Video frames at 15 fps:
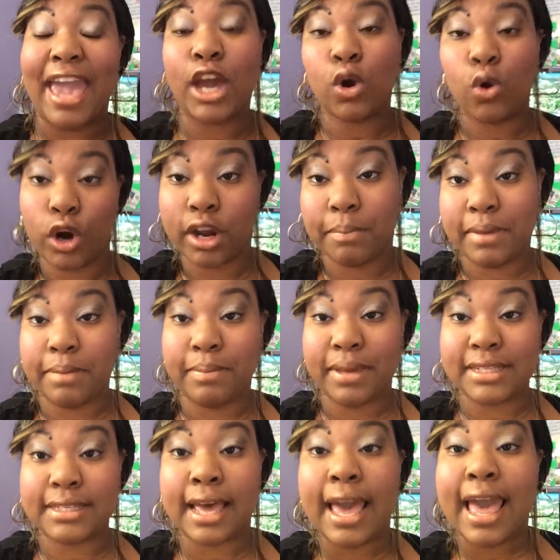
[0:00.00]
core
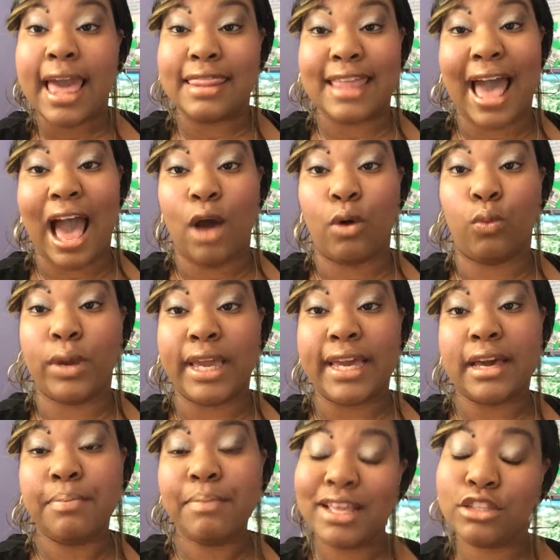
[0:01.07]
commitments that we
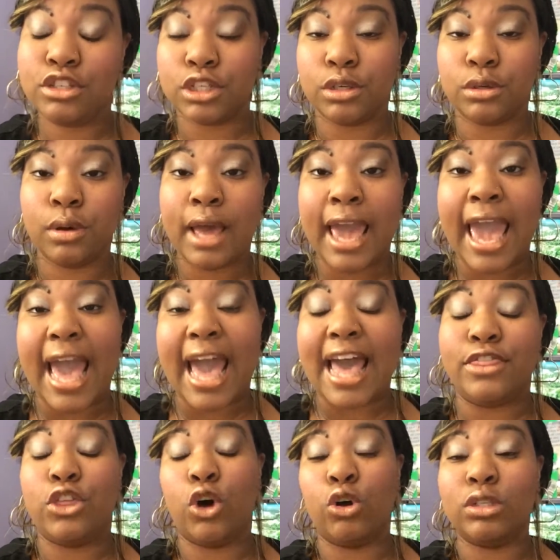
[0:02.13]
commit to.
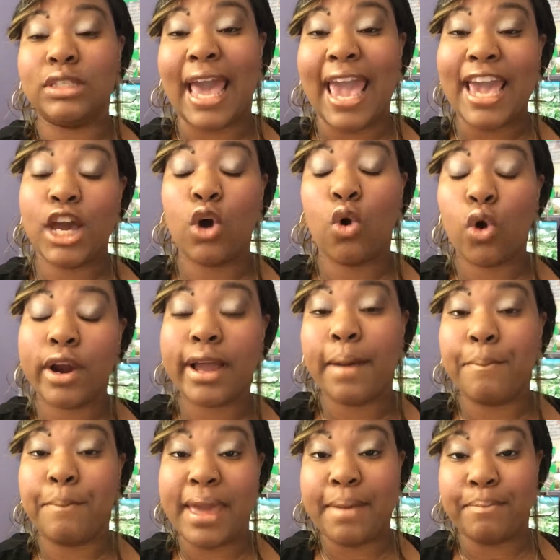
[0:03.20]
And those 8 core
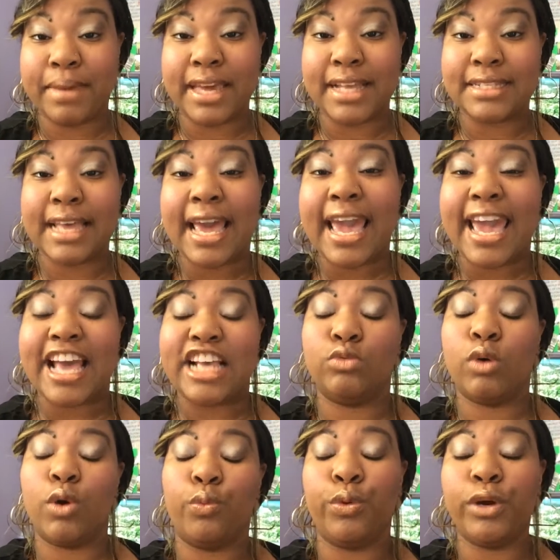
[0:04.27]
commitments
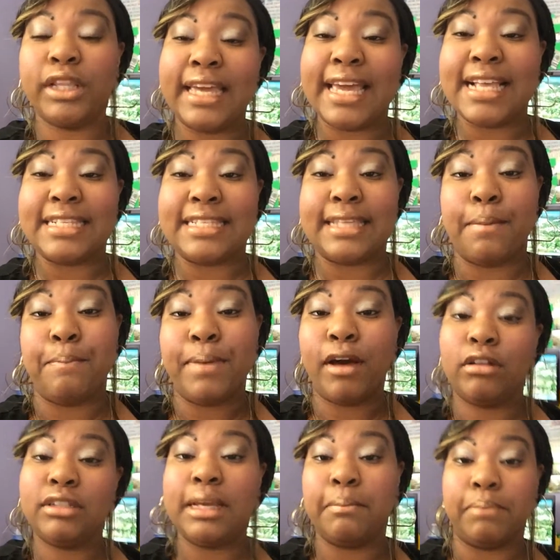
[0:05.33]
is what really is the
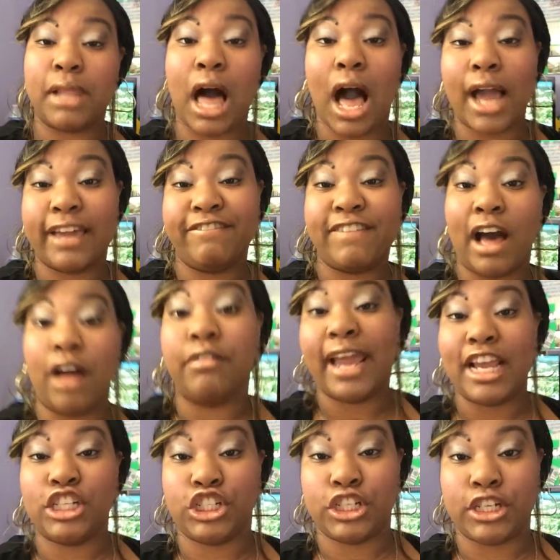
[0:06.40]
building block and
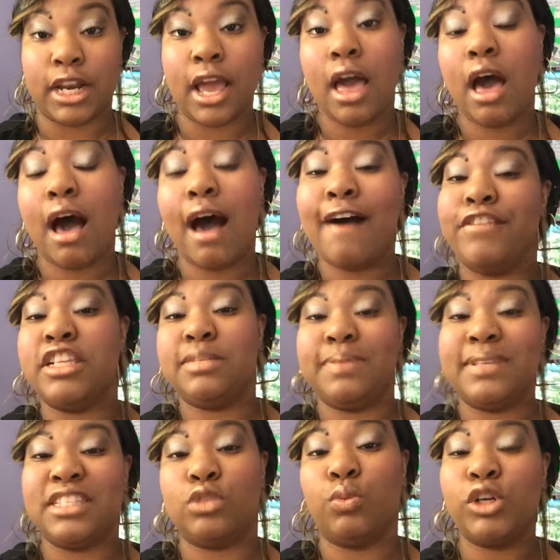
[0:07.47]
foundation of this
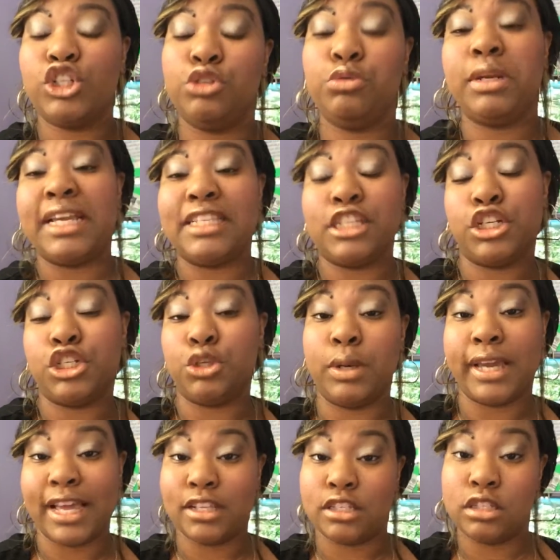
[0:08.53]
business, what you need to do
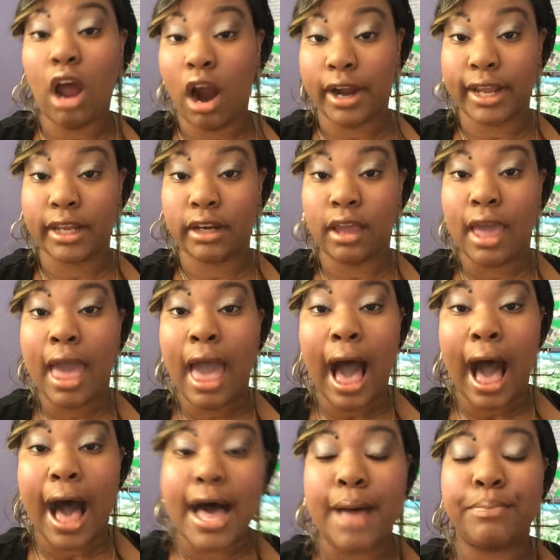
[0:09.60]
to get started.
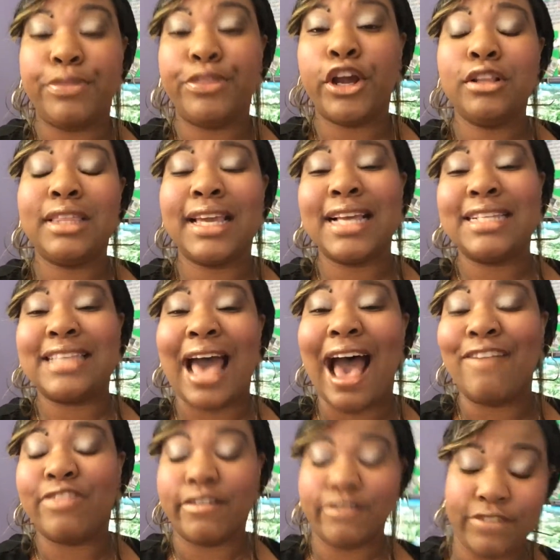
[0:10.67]
Third thing is
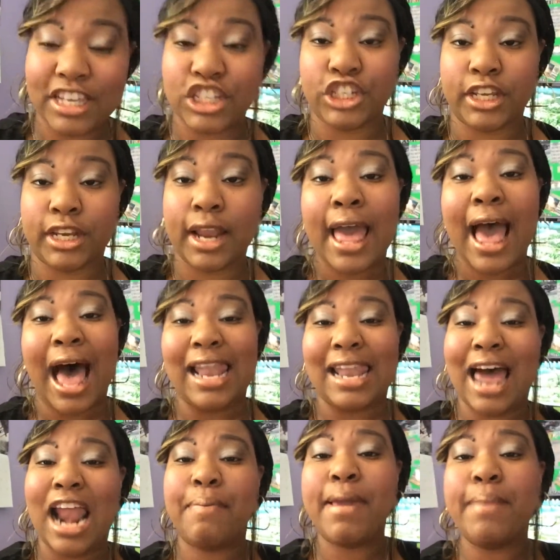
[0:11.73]
have the vision. A
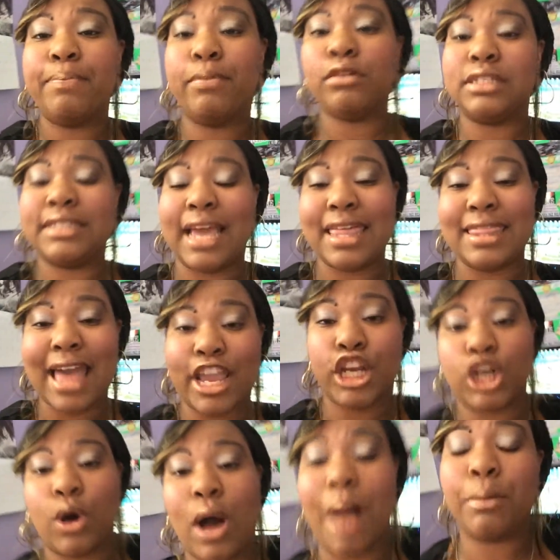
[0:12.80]
lot of people say that,
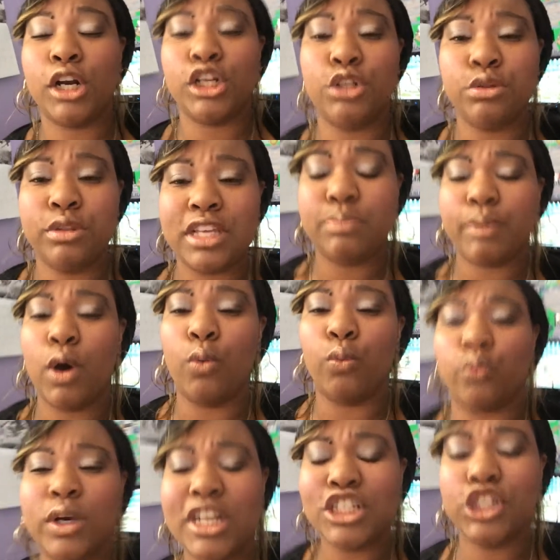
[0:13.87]
I'm going to do this, but
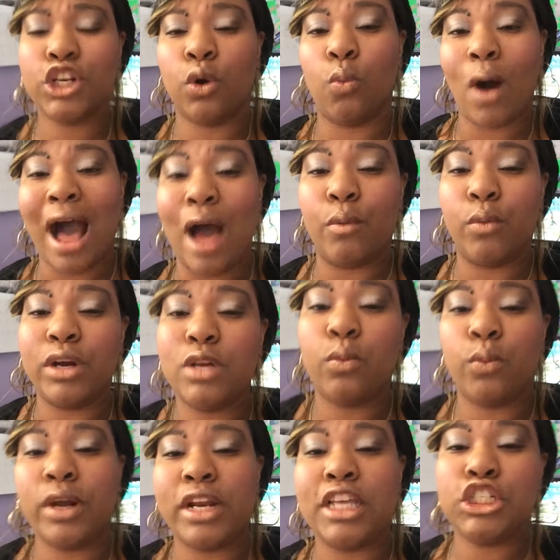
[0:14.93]
what is your why?
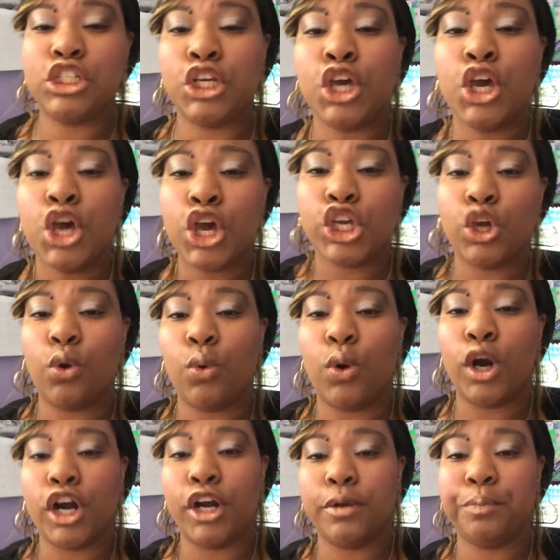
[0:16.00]
What is
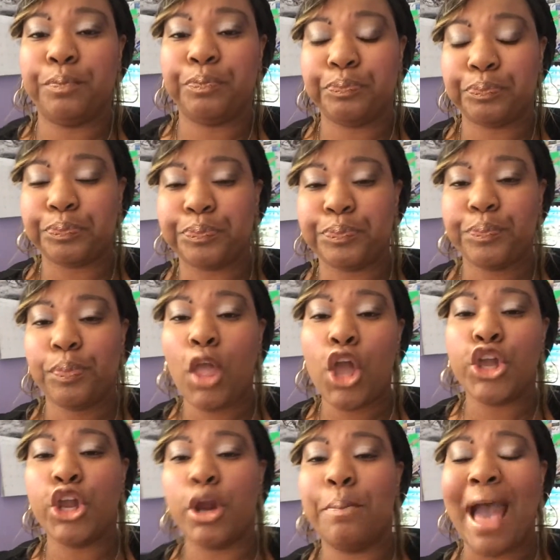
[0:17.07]
your
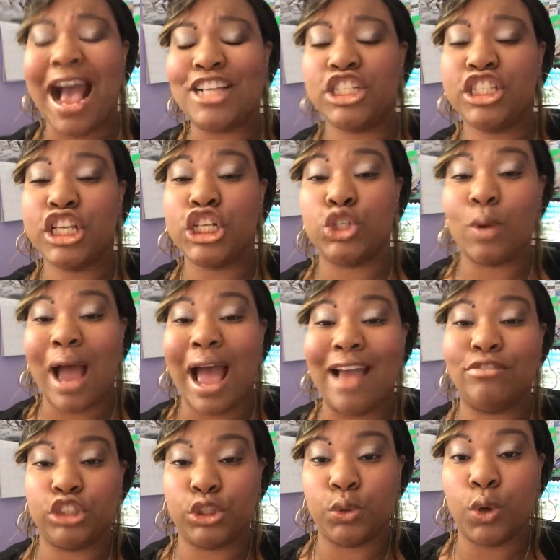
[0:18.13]
passion that
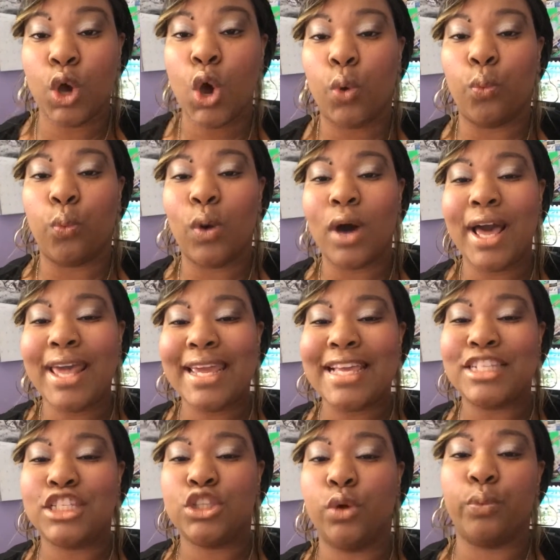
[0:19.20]
drives you? What
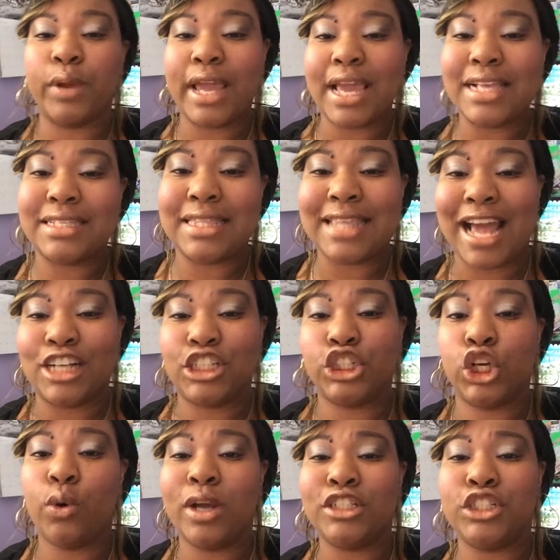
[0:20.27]
is the reason that
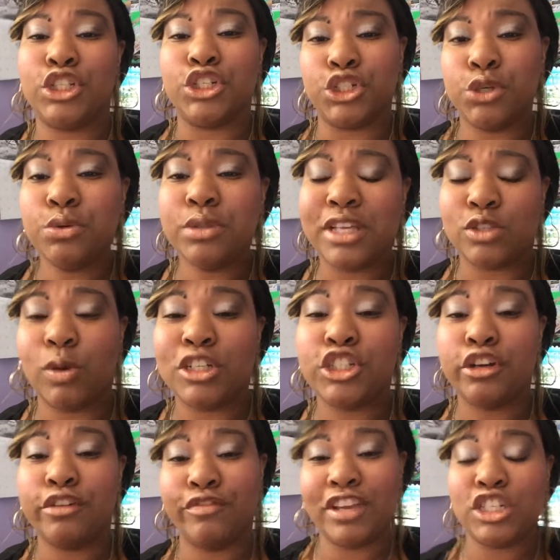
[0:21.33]
you're going to do this?
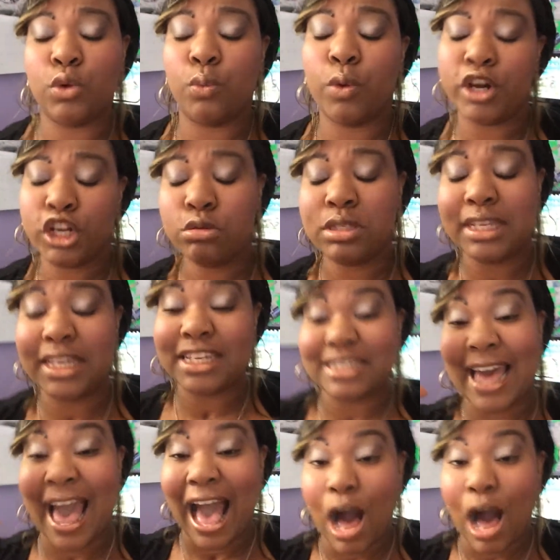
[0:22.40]
What's your vision? What do you see as
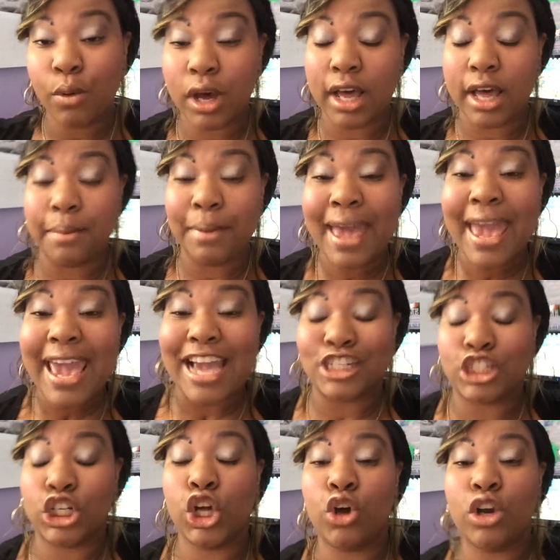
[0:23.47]
the outcome?
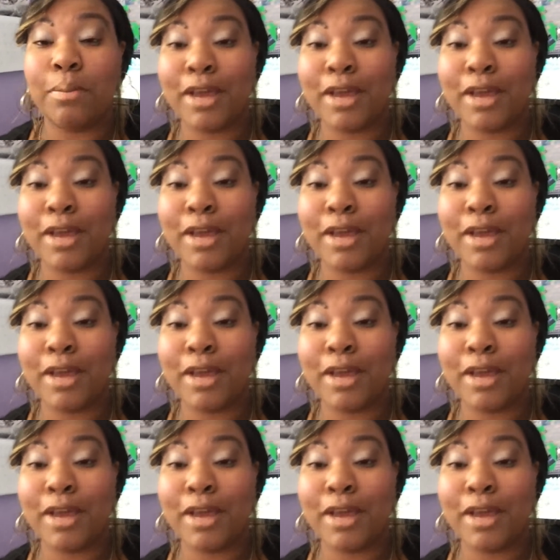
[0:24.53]
Is your goal to